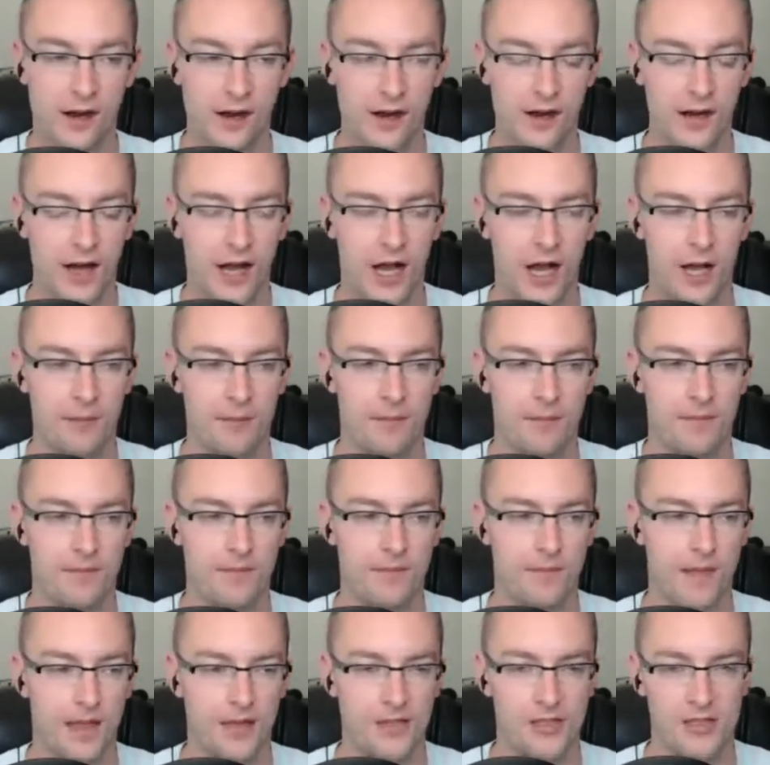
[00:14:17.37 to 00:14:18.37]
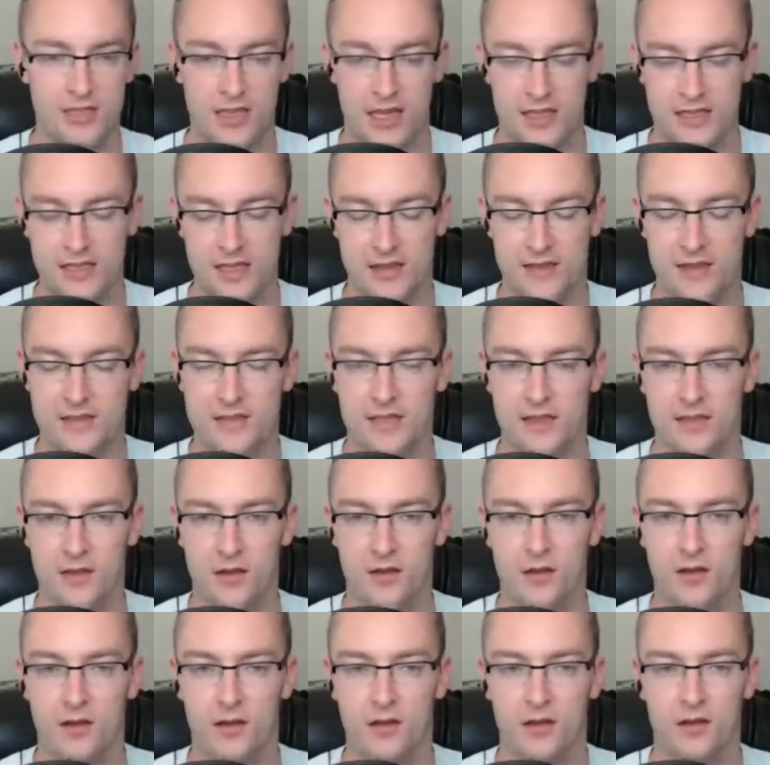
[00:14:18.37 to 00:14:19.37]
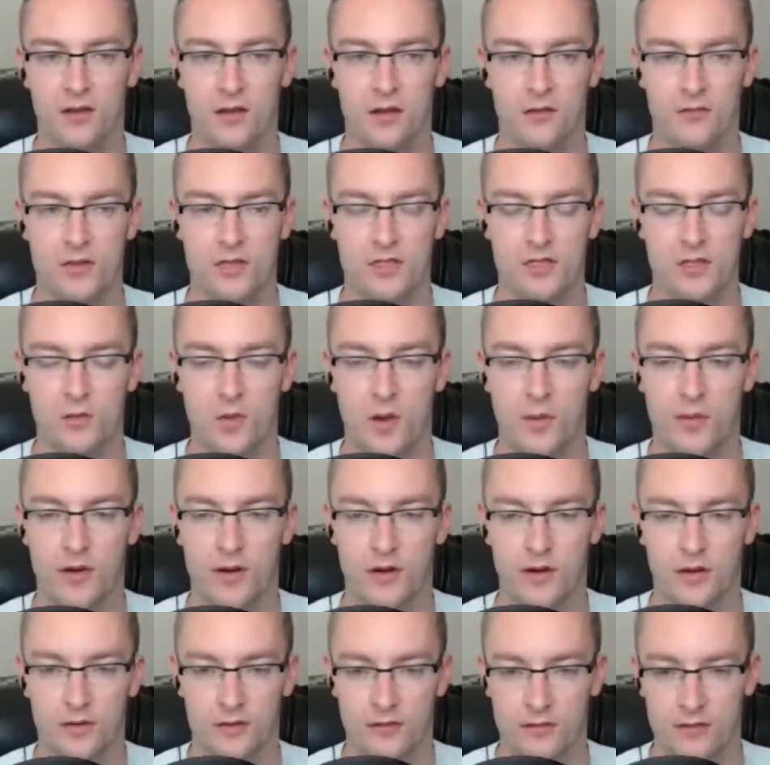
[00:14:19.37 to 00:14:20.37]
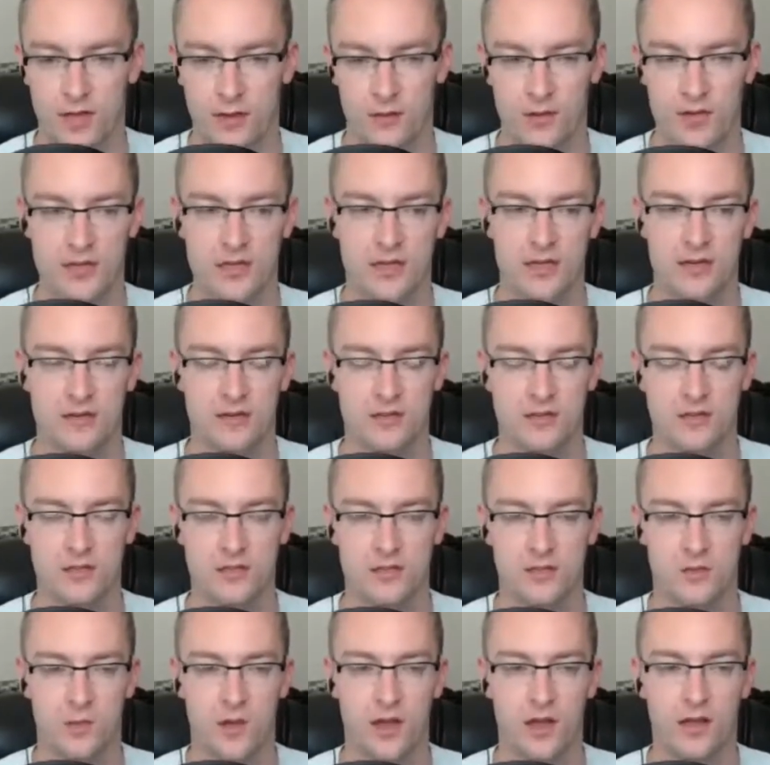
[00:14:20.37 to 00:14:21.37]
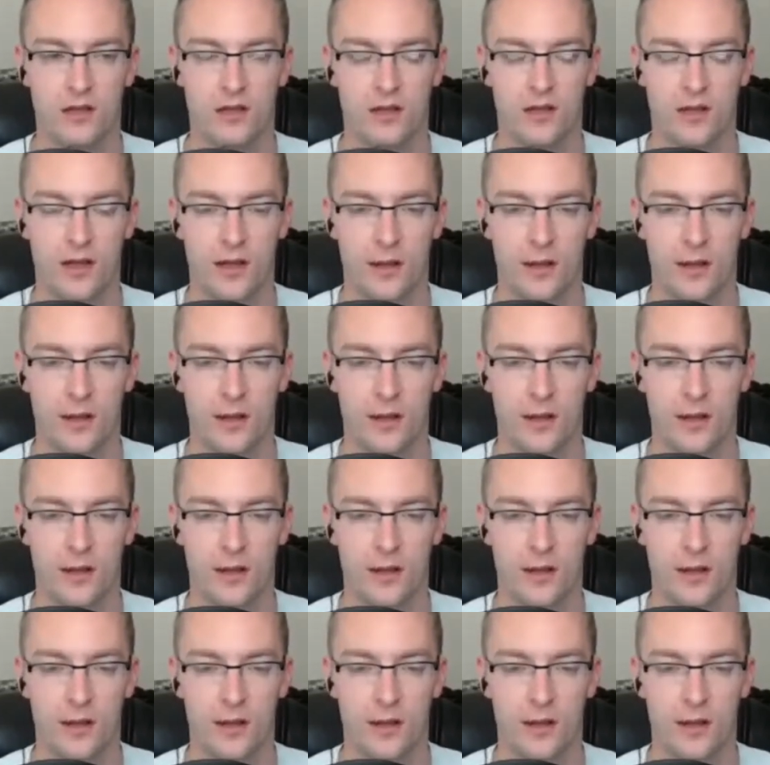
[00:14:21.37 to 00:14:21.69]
I said this on a recent webinar that we did as well.